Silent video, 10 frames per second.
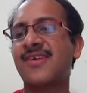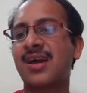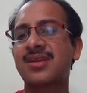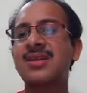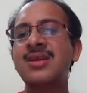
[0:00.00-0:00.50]

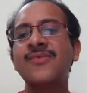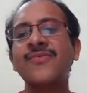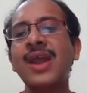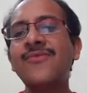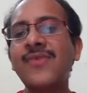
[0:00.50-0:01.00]
are.
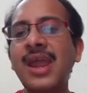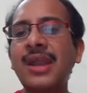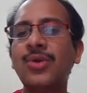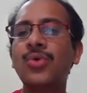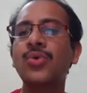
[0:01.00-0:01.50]
One way
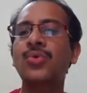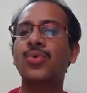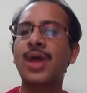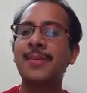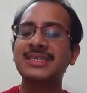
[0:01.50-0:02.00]
to do
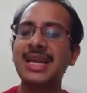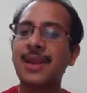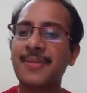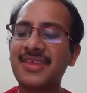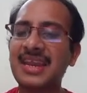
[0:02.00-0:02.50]
two-dimensional
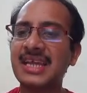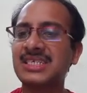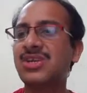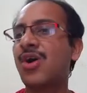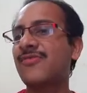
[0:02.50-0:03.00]

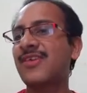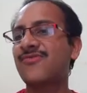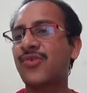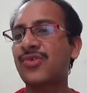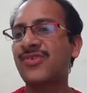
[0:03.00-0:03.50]
representation of
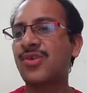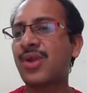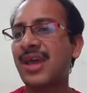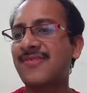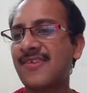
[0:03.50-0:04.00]
these
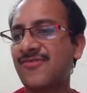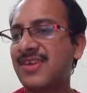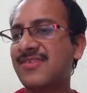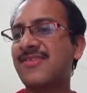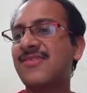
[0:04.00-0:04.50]
4096
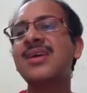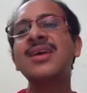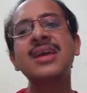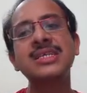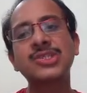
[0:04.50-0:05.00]
features
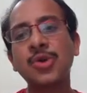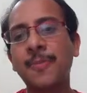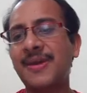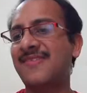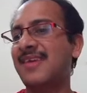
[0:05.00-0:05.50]
is through
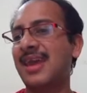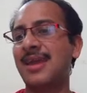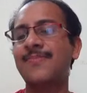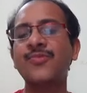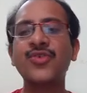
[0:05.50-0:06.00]
PCA,
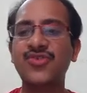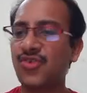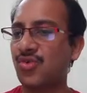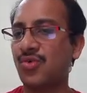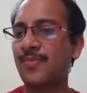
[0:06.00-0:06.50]
which you
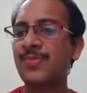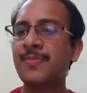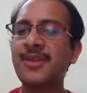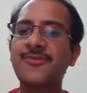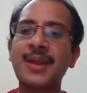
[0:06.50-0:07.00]
know,
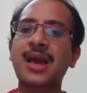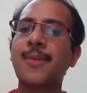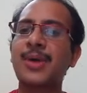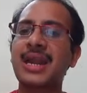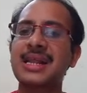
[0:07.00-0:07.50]
principal
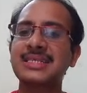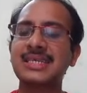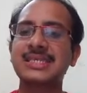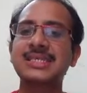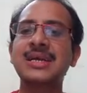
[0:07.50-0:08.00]
component
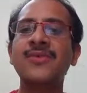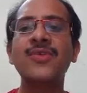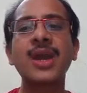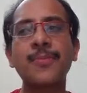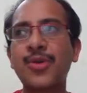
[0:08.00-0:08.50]
analysis. We
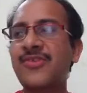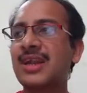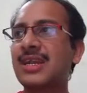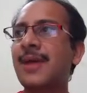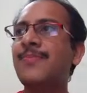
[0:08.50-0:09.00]
can
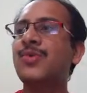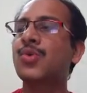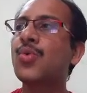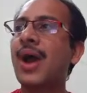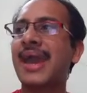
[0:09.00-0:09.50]
project them
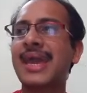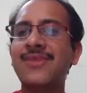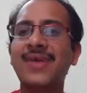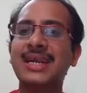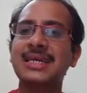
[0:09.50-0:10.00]
to
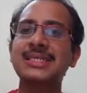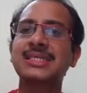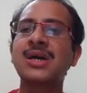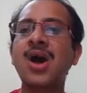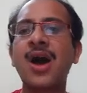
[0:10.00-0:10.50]
eigenvectors
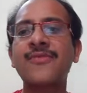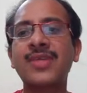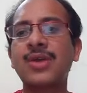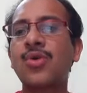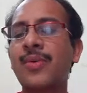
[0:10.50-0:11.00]
of
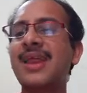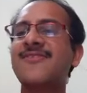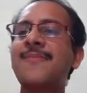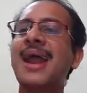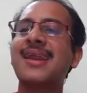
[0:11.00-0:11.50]
the
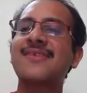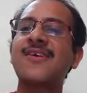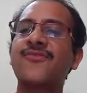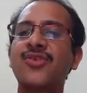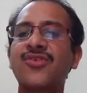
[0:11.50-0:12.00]
covariance matrix
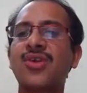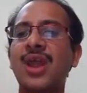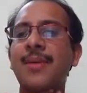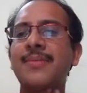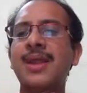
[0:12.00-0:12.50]
of
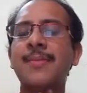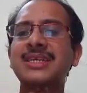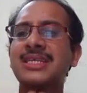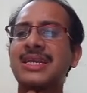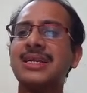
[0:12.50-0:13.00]

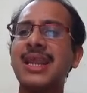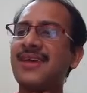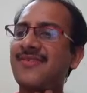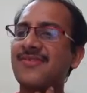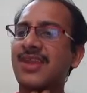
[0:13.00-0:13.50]

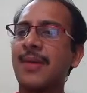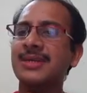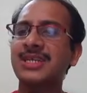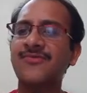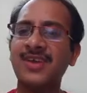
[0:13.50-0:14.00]
4096
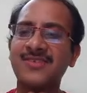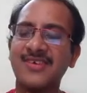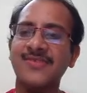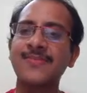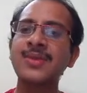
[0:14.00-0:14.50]
dimensional features,